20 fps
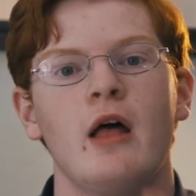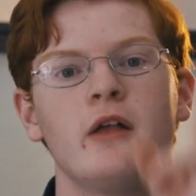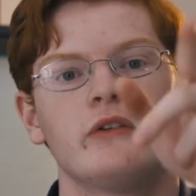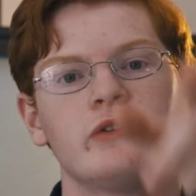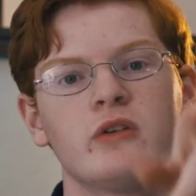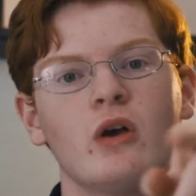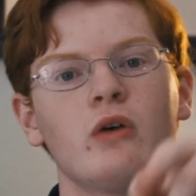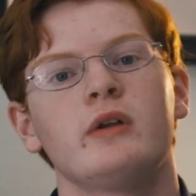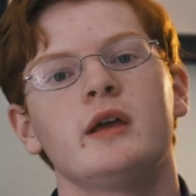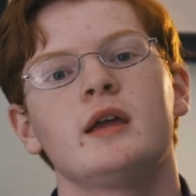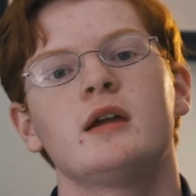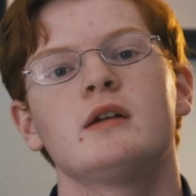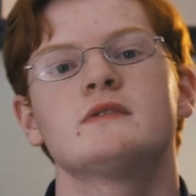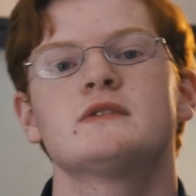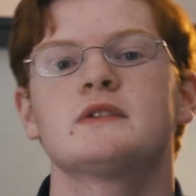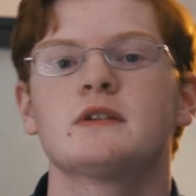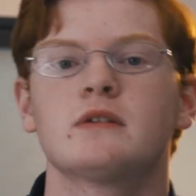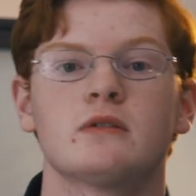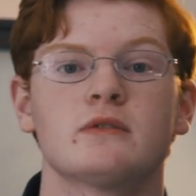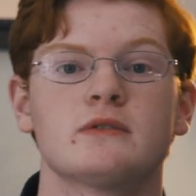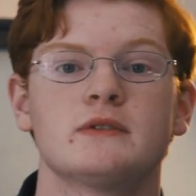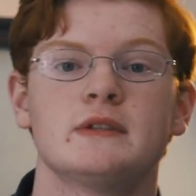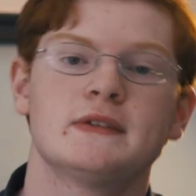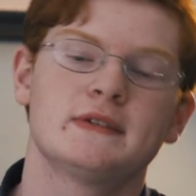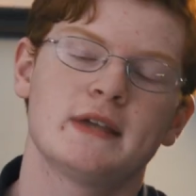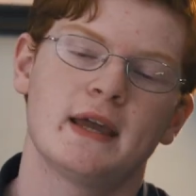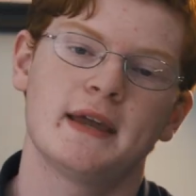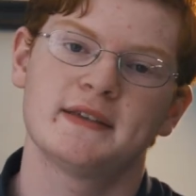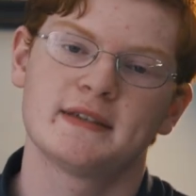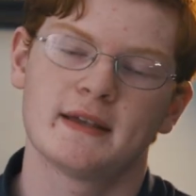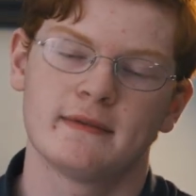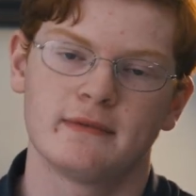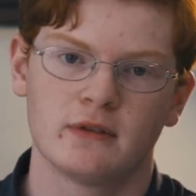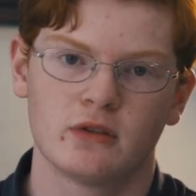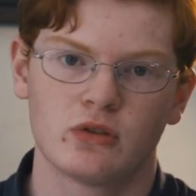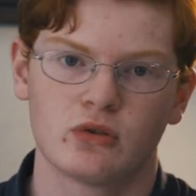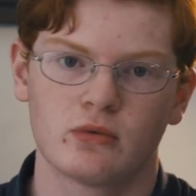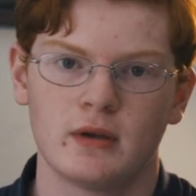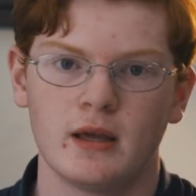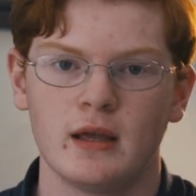Sony considers this
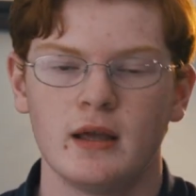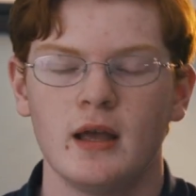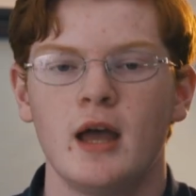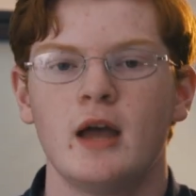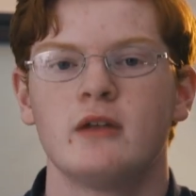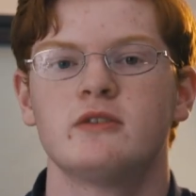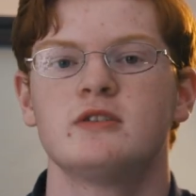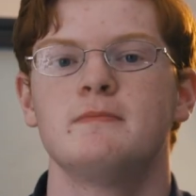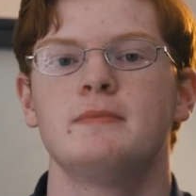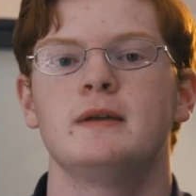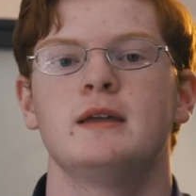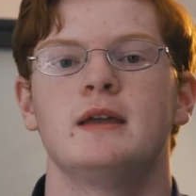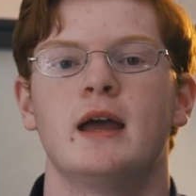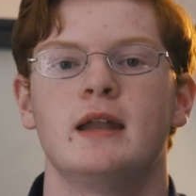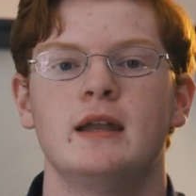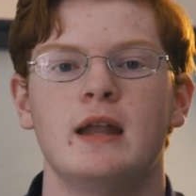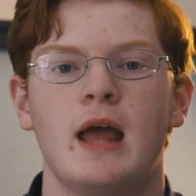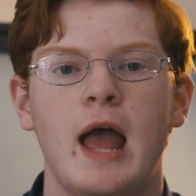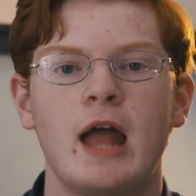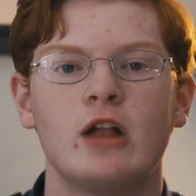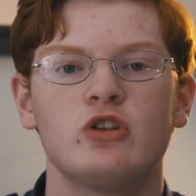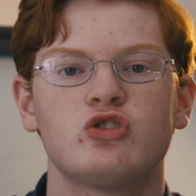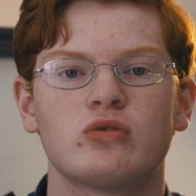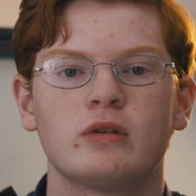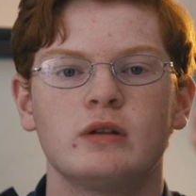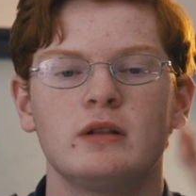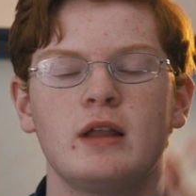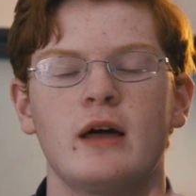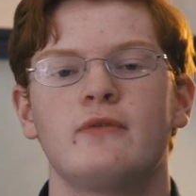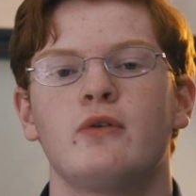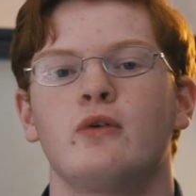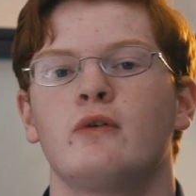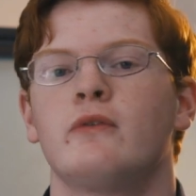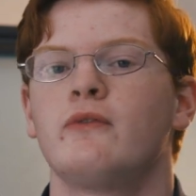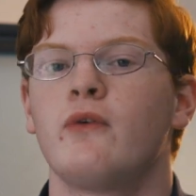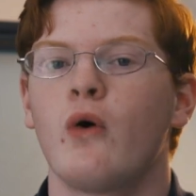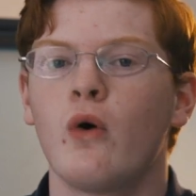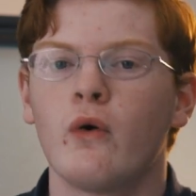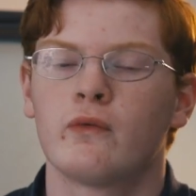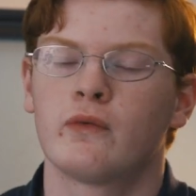a7 III to be an entry-level
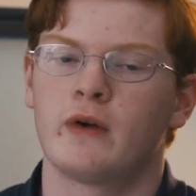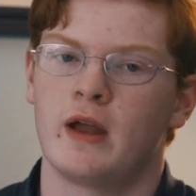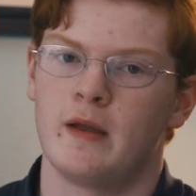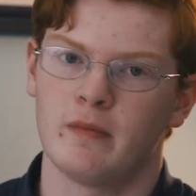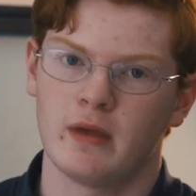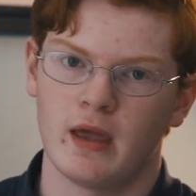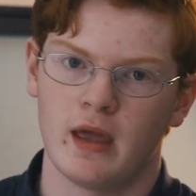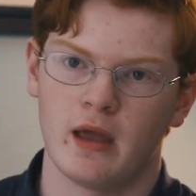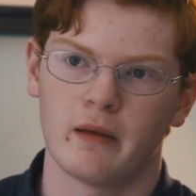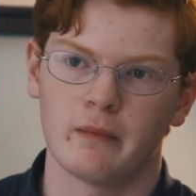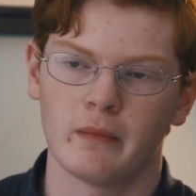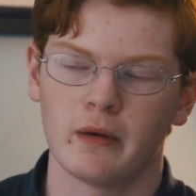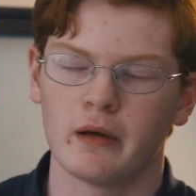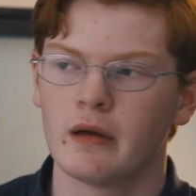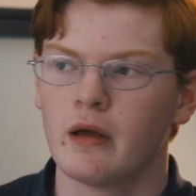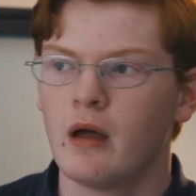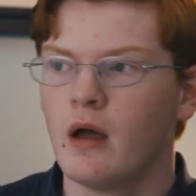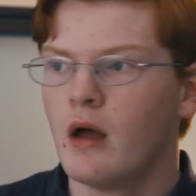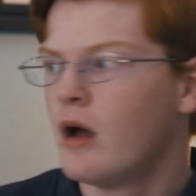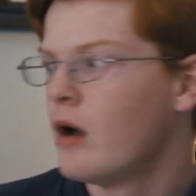full-frame camera,